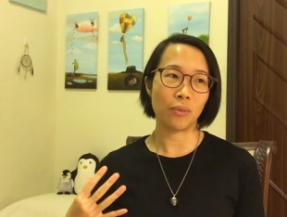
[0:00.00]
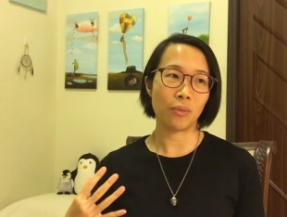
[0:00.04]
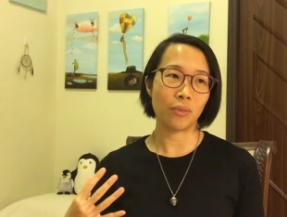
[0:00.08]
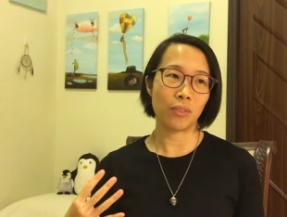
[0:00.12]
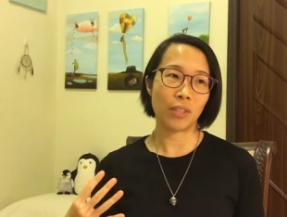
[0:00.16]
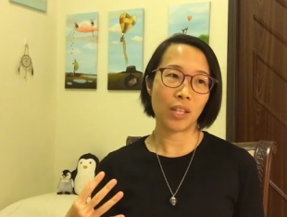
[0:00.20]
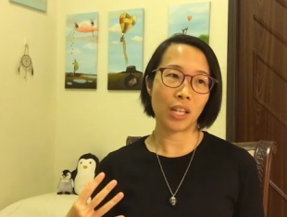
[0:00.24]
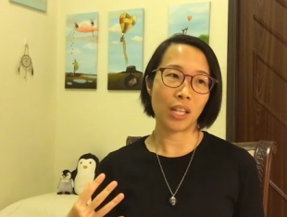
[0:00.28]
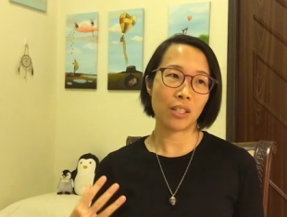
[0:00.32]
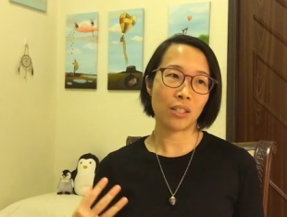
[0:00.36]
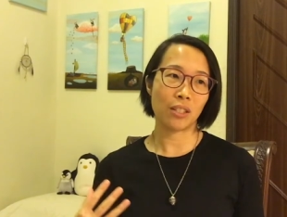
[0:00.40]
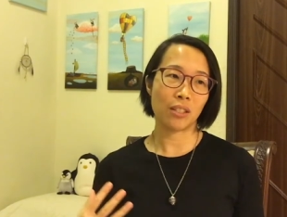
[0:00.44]

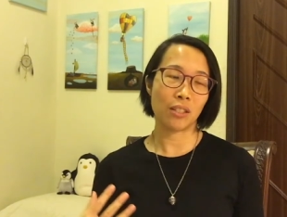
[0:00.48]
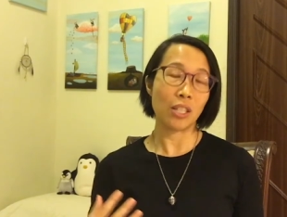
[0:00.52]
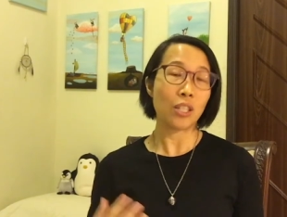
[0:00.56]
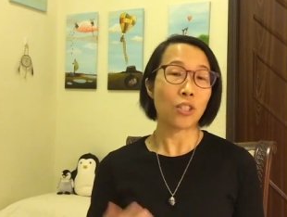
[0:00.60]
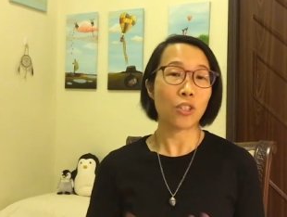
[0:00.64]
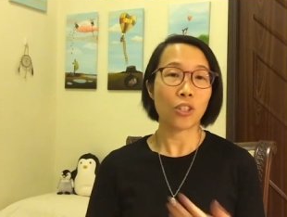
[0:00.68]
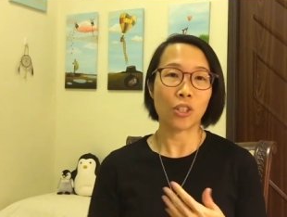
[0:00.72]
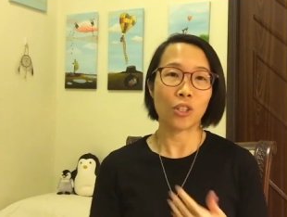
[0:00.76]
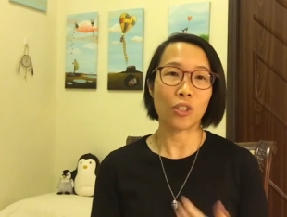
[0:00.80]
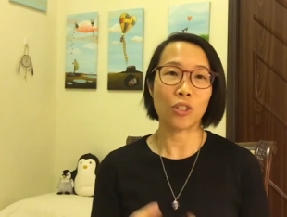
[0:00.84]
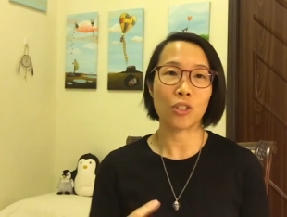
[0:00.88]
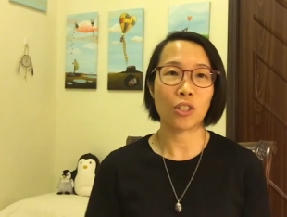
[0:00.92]
that it's
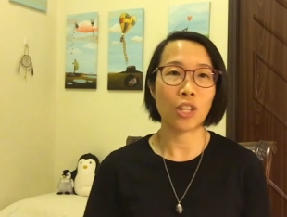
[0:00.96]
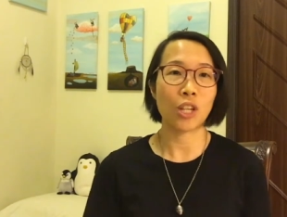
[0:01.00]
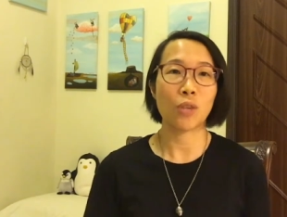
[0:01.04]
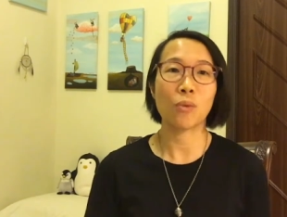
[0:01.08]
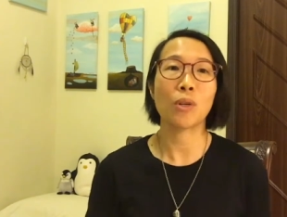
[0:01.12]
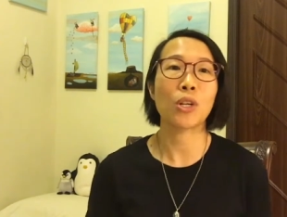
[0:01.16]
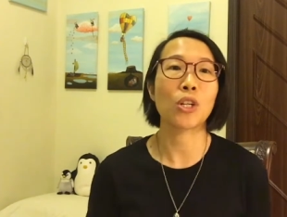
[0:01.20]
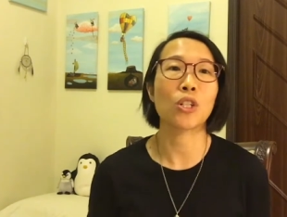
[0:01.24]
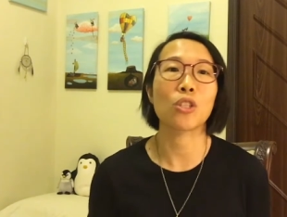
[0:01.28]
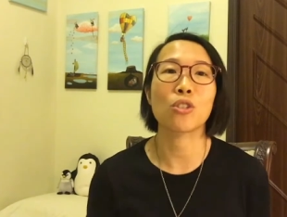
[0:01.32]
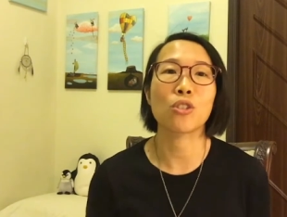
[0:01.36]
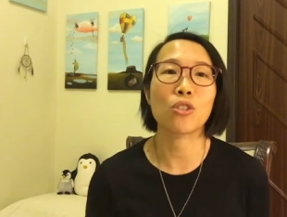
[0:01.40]
gonna that
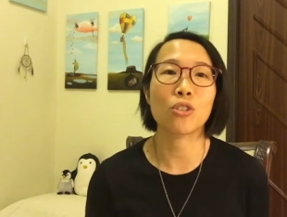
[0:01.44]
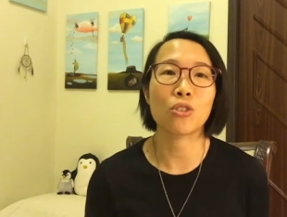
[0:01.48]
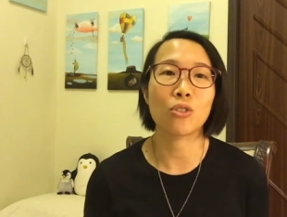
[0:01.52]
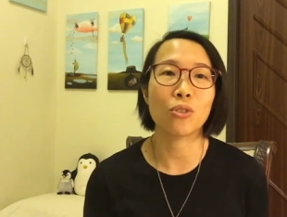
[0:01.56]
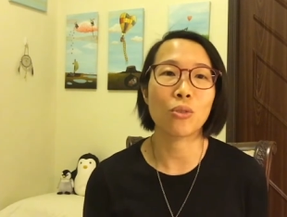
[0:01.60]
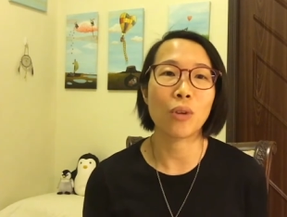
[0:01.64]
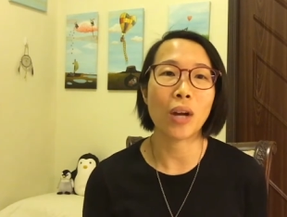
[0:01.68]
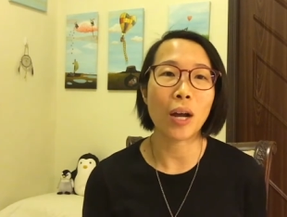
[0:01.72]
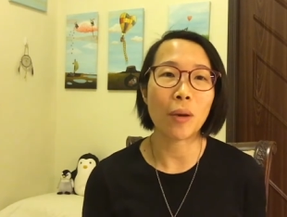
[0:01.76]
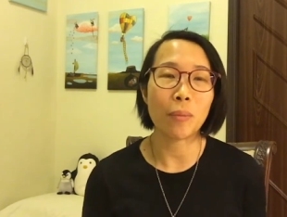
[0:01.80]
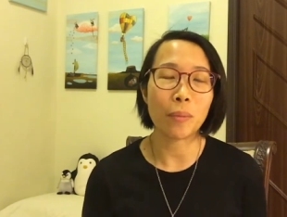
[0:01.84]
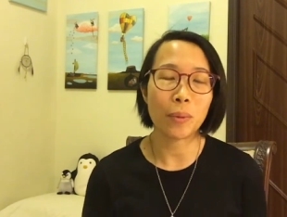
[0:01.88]
we're gonna
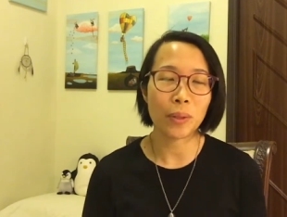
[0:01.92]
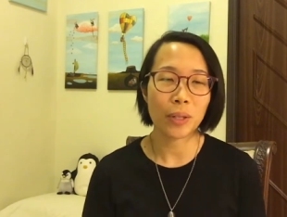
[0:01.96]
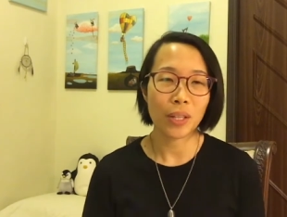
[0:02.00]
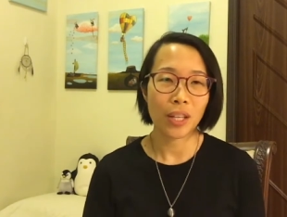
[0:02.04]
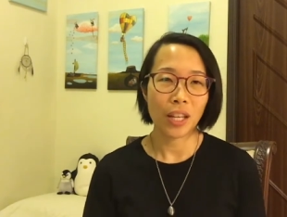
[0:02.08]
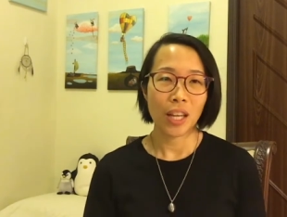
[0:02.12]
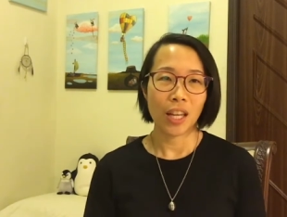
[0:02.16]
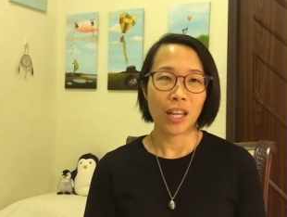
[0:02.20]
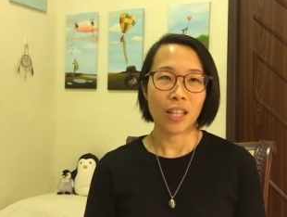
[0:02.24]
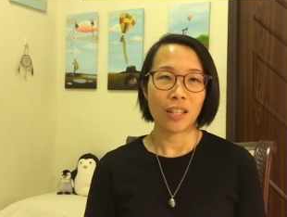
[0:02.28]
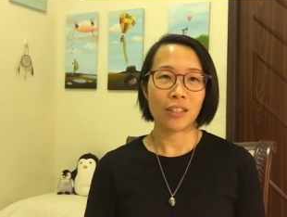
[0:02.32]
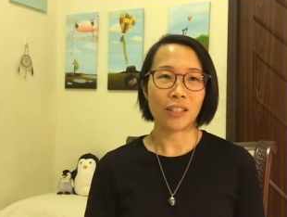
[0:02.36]
screw up,
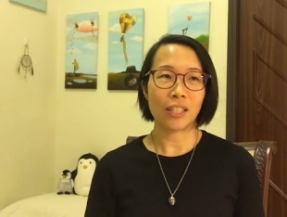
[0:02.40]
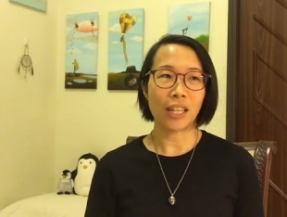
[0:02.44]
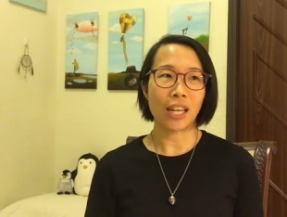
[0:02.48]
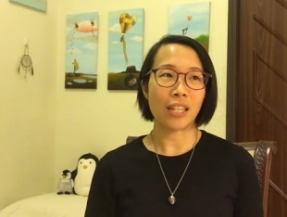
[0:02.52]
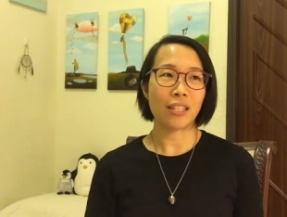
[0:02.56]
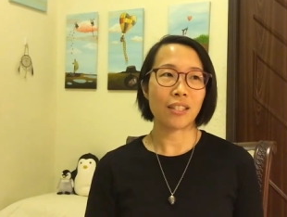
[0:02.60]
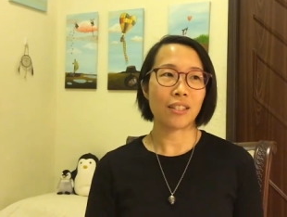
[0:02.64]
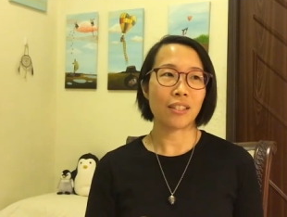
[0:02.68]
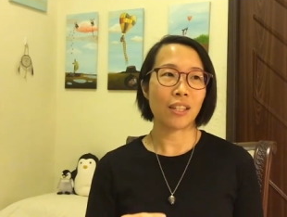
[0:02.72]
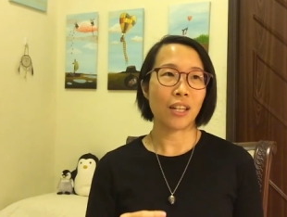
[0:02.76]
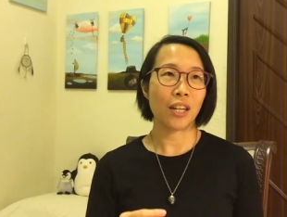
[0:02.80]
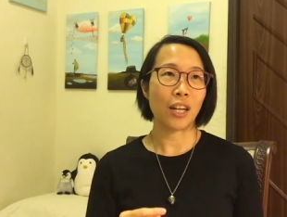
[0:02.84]

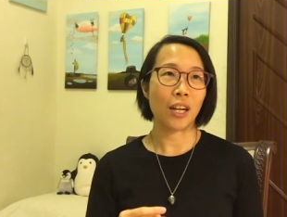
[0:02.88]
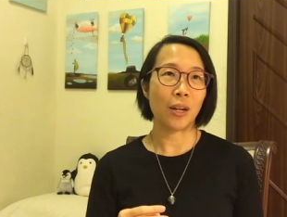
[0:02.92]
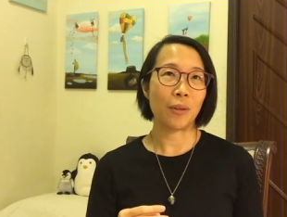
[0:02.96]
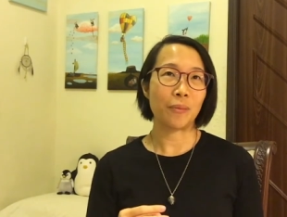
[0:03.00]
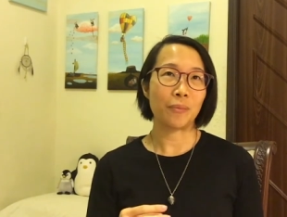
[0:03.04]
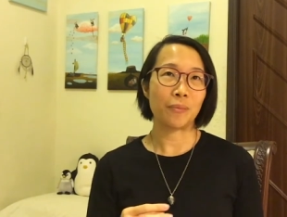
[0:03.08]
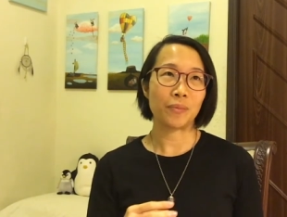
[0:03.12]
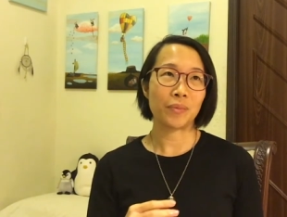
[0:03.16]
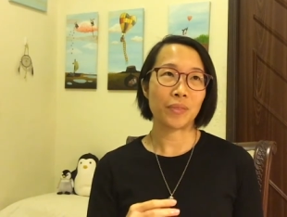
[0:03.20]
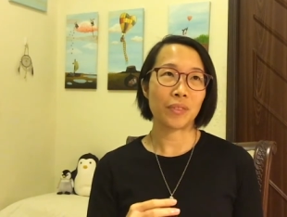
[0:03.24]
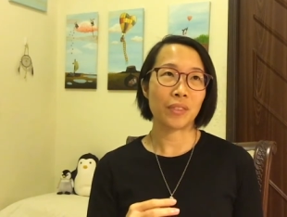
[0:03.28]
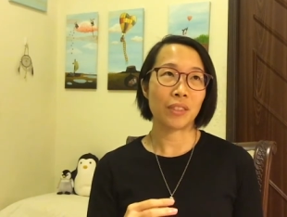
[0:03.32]
that
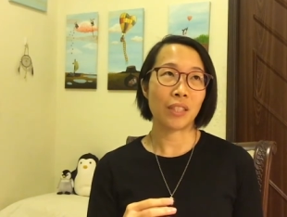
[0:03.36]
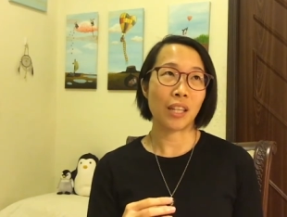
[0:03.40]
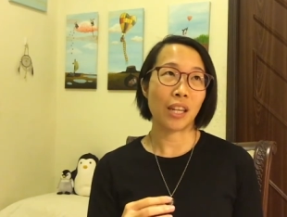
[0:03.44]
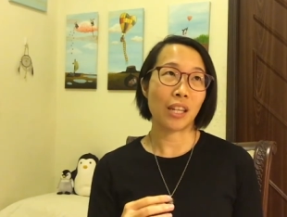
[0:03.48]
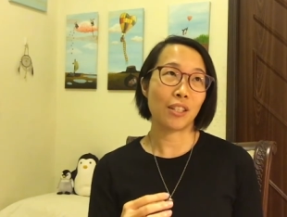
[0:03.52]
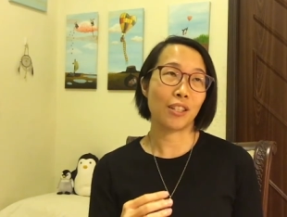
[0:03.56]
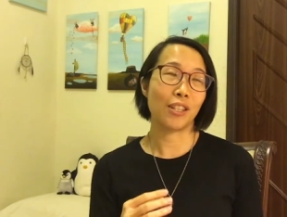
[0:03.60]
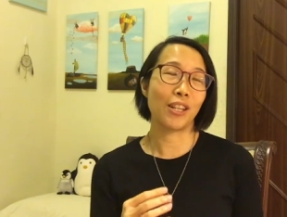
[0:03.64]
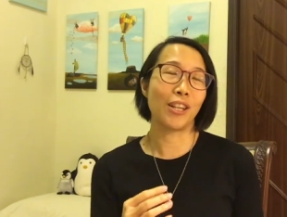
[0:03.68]
um, that